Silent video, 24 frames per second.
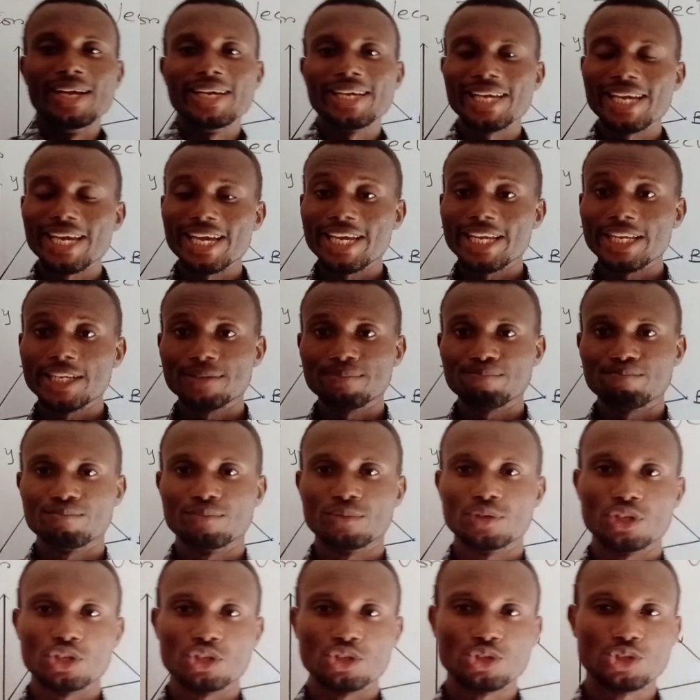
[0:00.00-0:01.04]
in
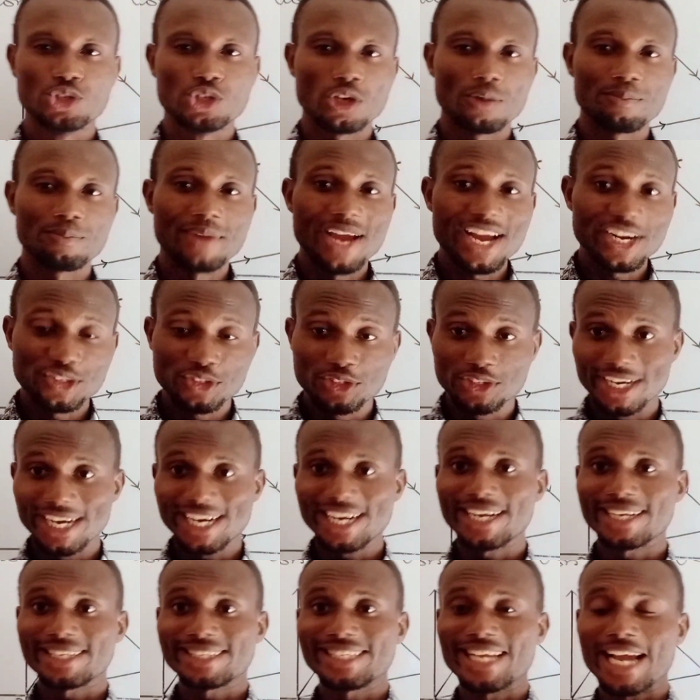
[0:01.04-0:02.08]

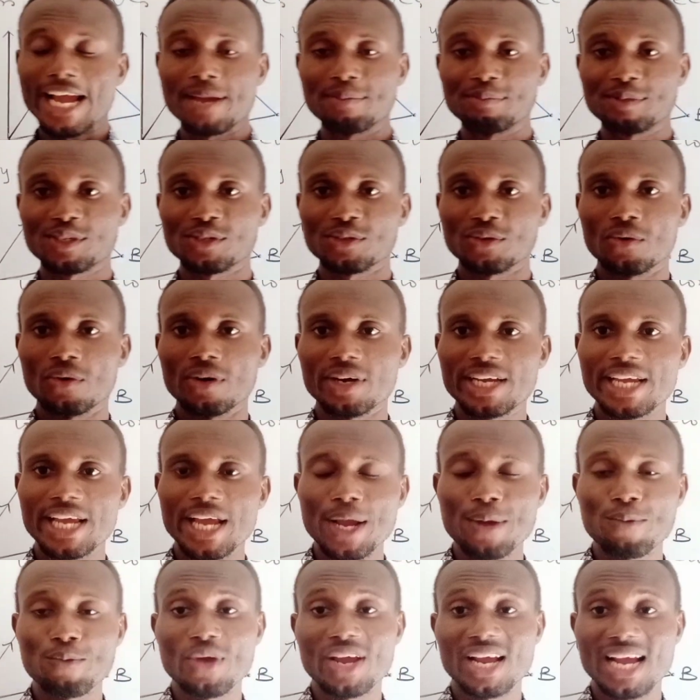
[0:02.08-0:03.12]
geometric terms,
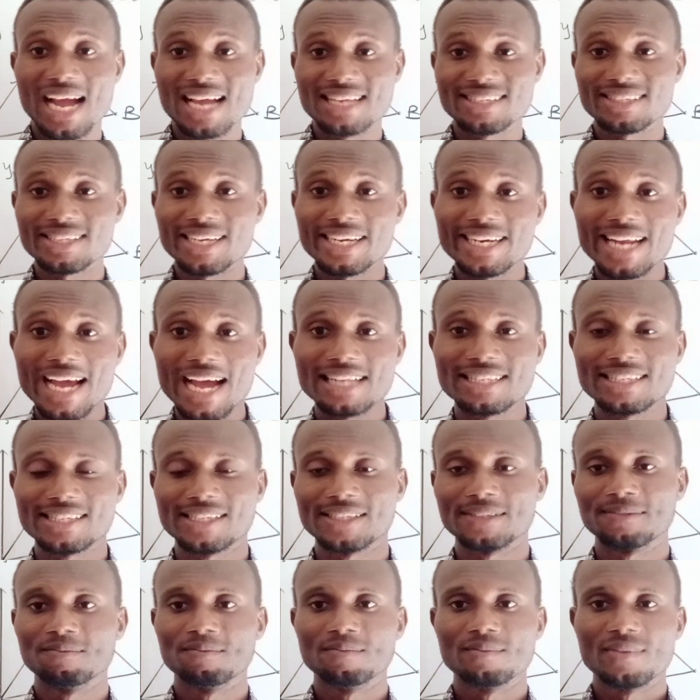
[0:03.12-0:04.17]
okay, we can say that
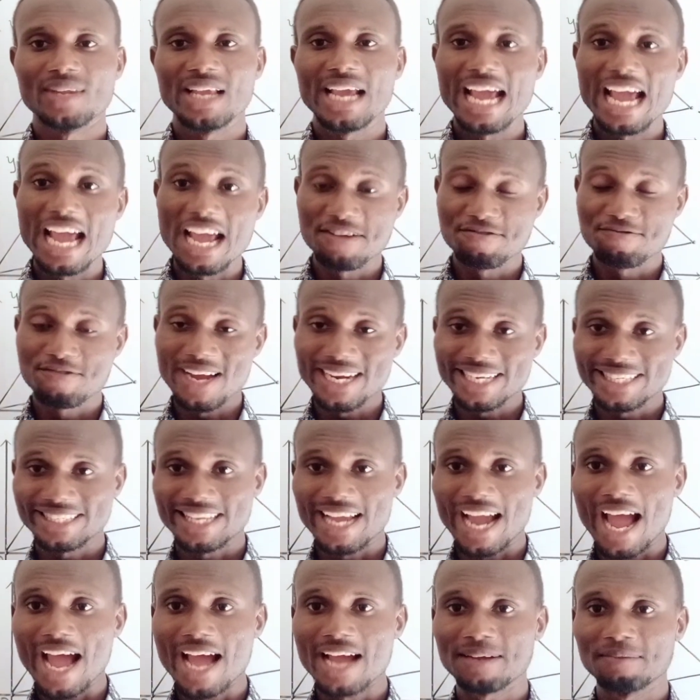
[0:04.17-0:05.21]
a
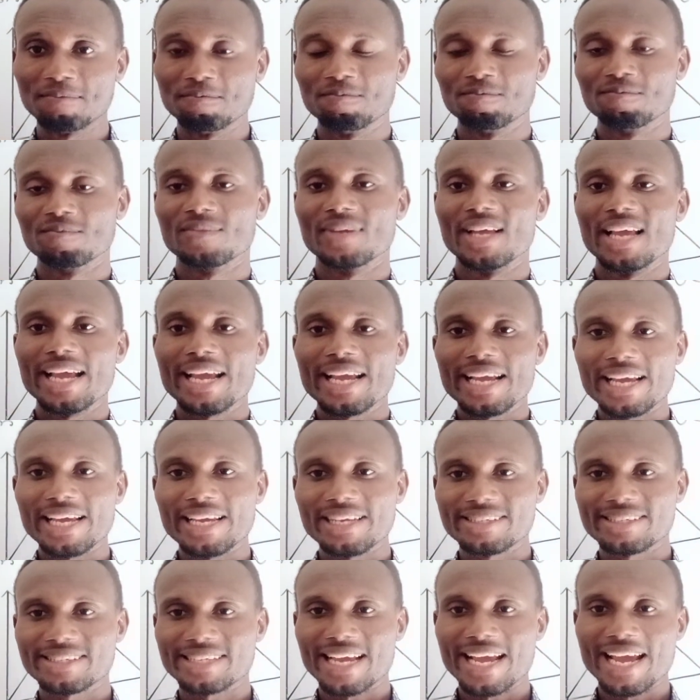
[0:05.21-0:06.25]
vector
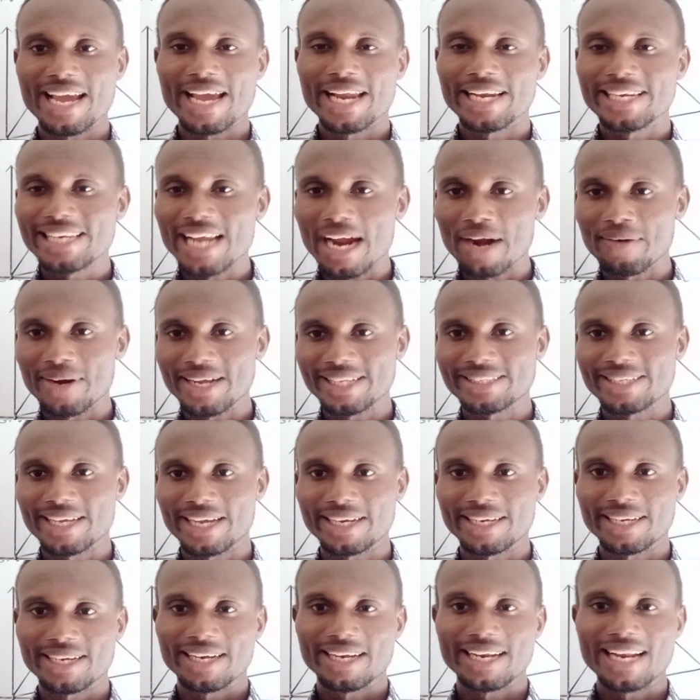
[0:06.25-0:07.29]
is a
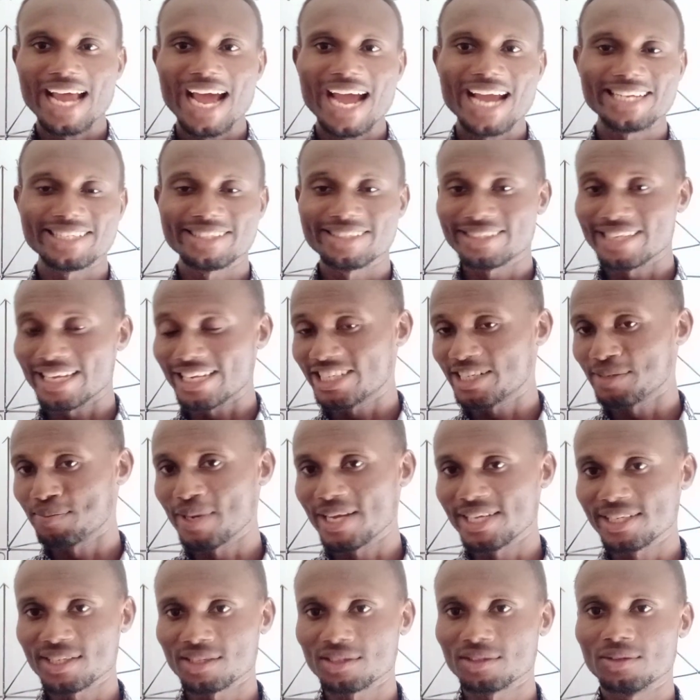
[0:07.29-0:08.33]
directed line
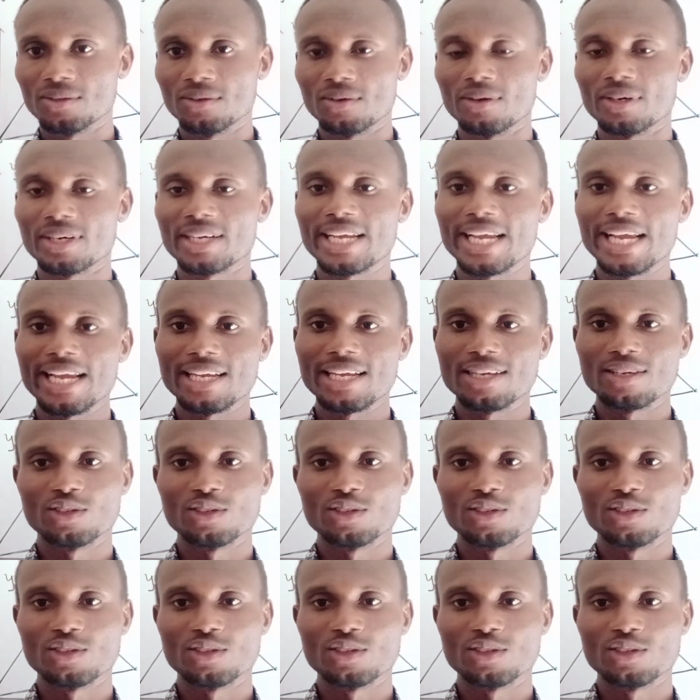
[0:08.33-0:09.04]
segment. Okay,